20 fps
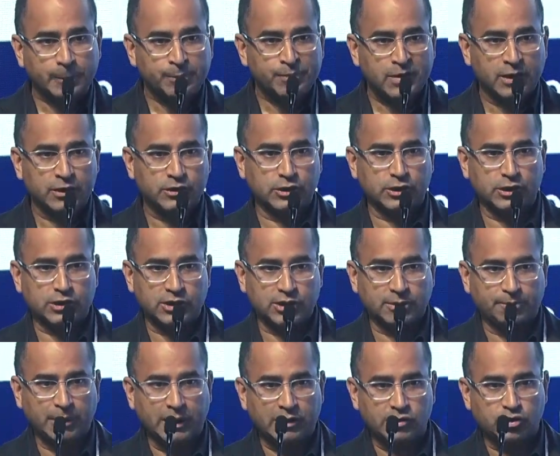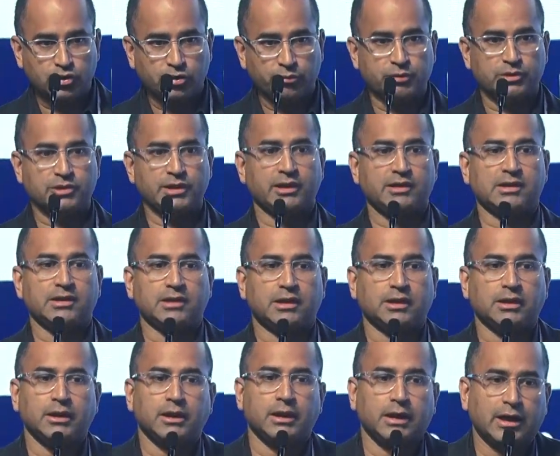And so this is a patient who presented to clinic,